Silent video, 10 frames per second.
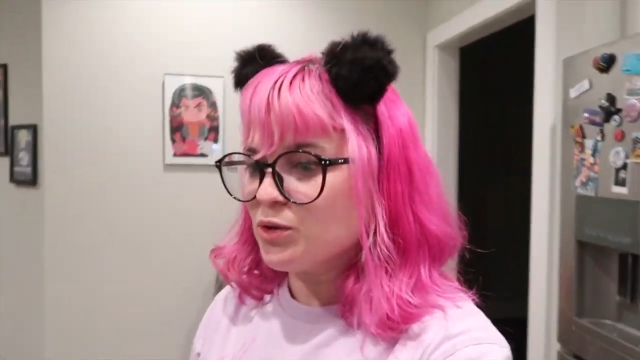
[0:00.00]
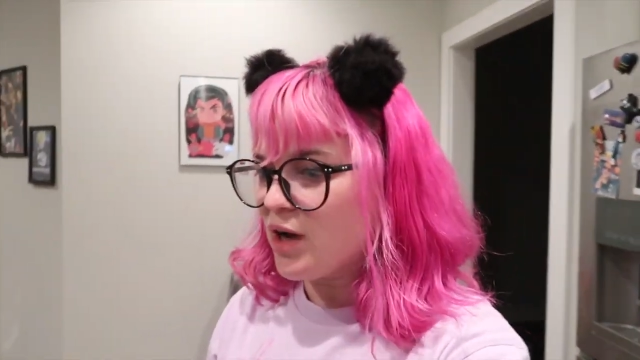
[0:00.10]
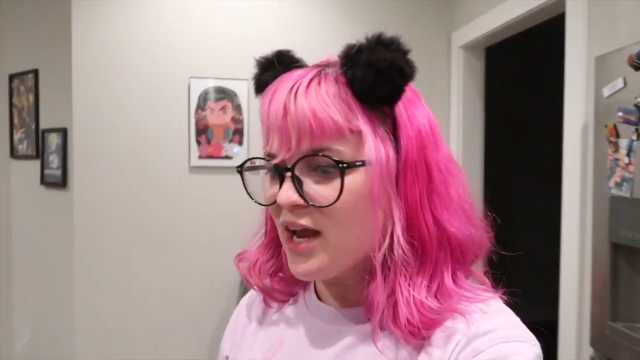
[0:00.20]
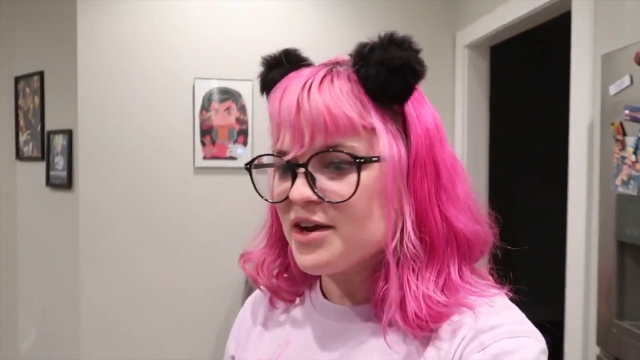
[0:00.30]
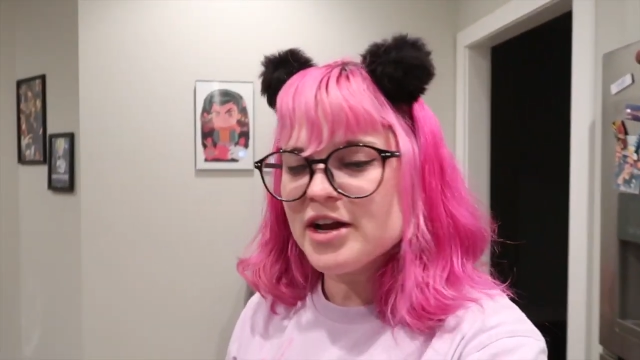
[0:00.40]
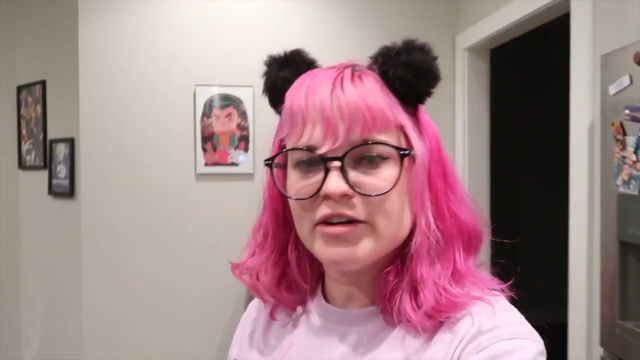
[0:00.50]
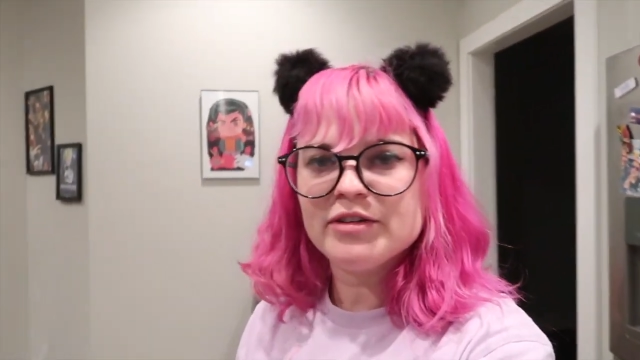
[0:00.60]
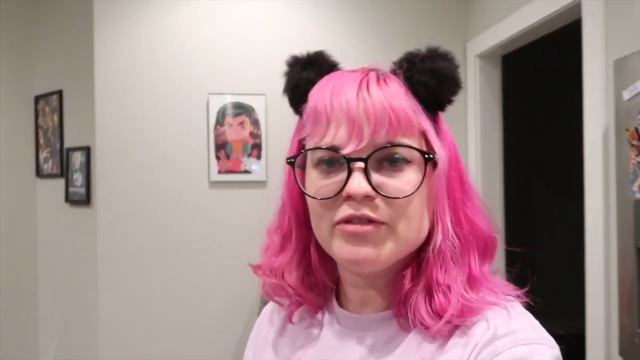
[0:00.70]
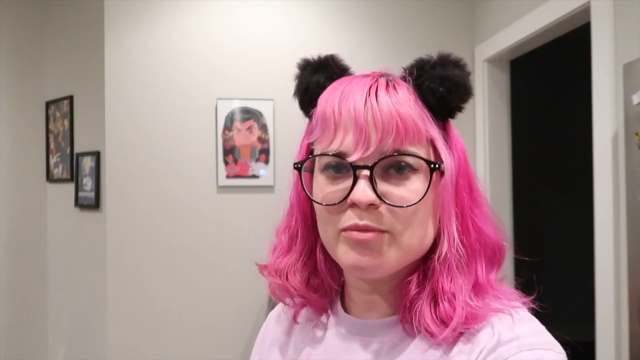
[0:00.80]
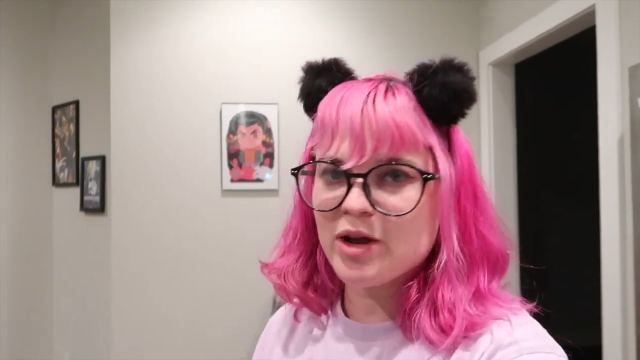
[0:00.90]
I
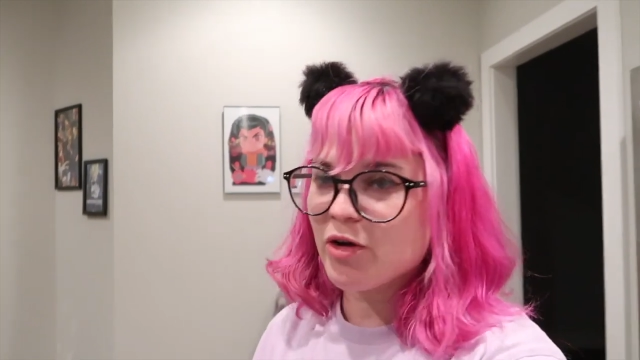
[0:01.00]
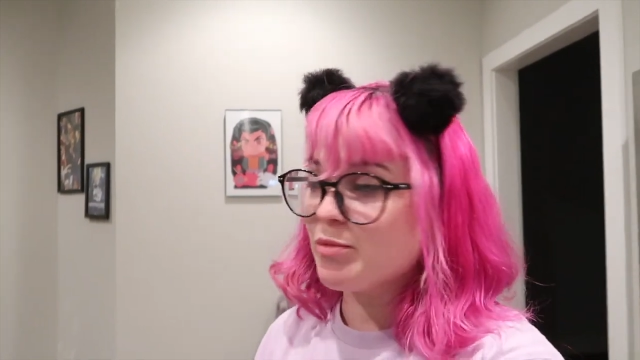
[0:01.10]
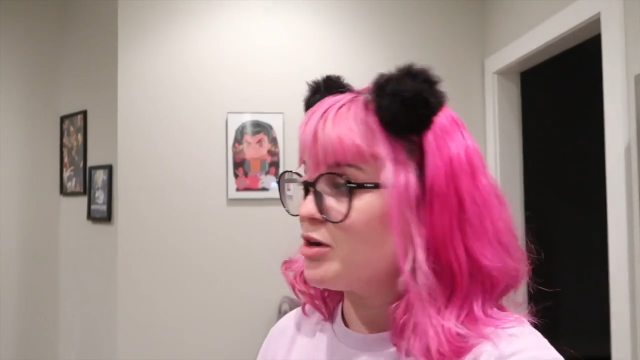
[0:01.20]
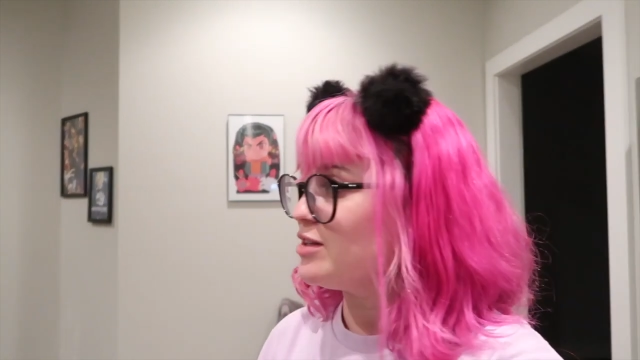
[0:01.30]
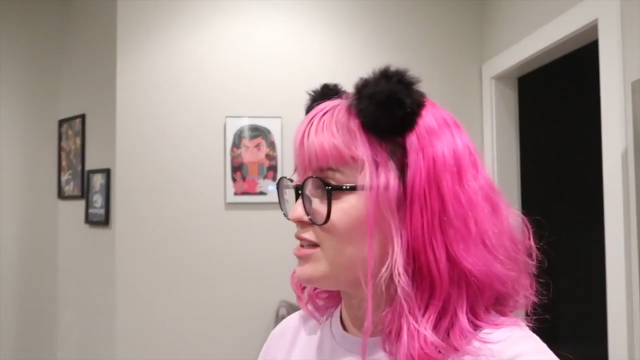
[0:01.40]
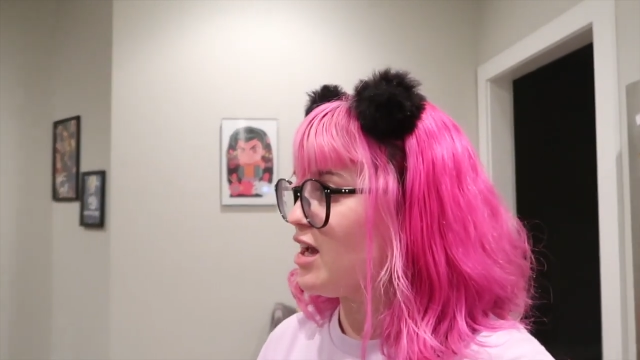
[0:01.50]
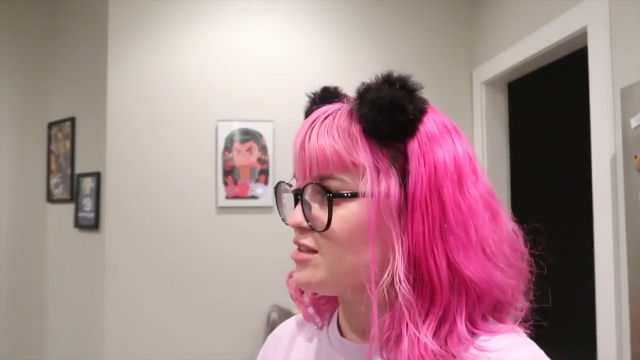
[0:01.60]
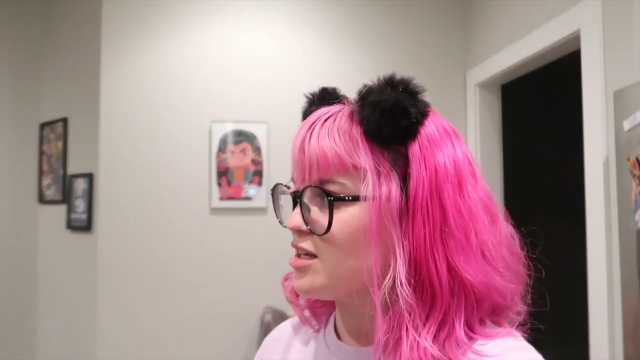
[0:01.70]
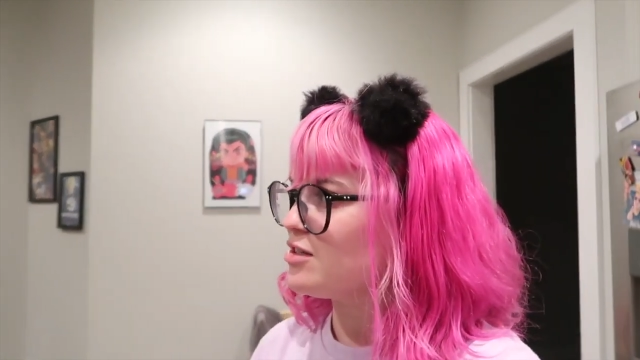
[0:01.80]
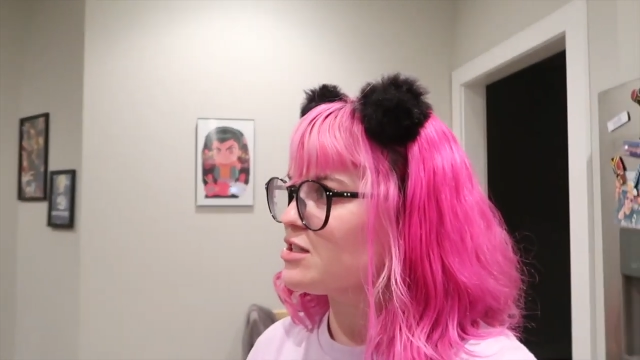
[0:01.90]
inherited from my grandma this
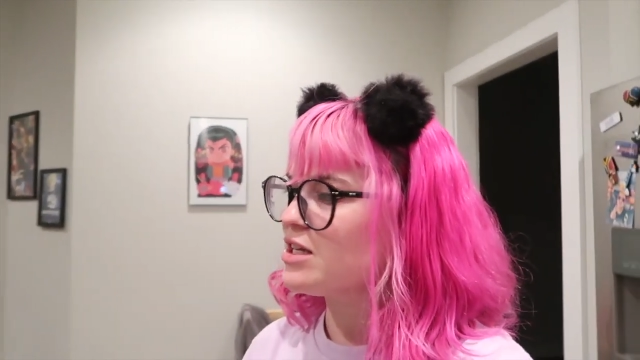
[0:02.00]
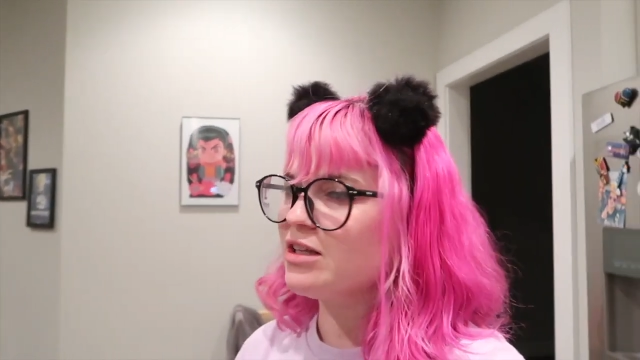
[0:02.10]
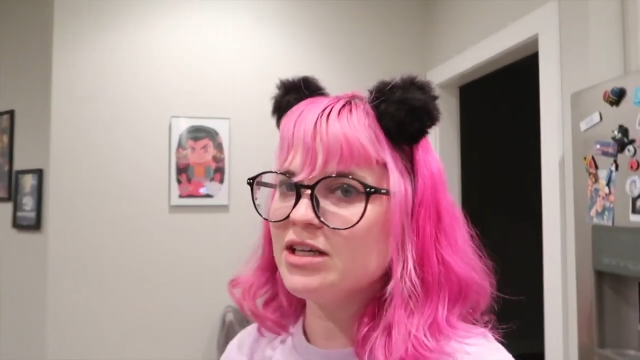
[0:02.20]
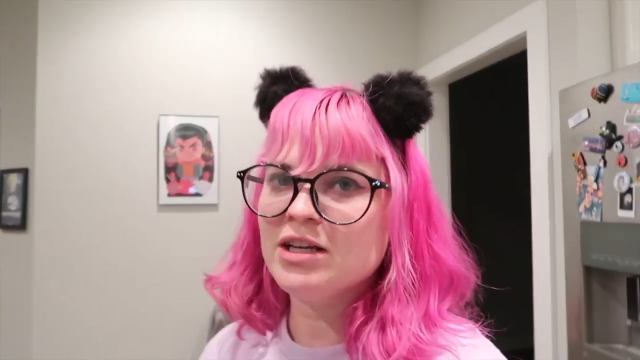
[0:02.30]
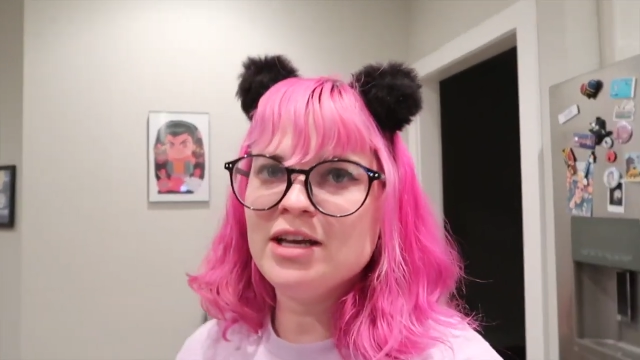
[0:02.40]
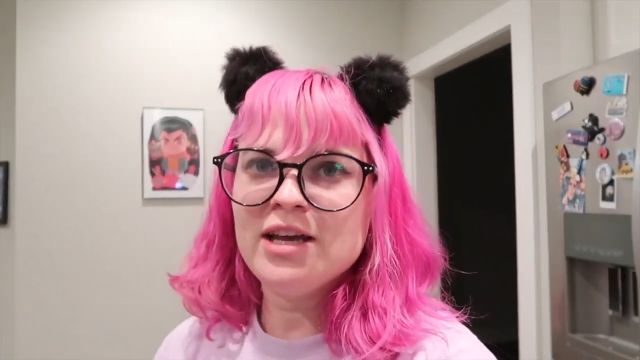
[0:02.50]
cast iron skillet.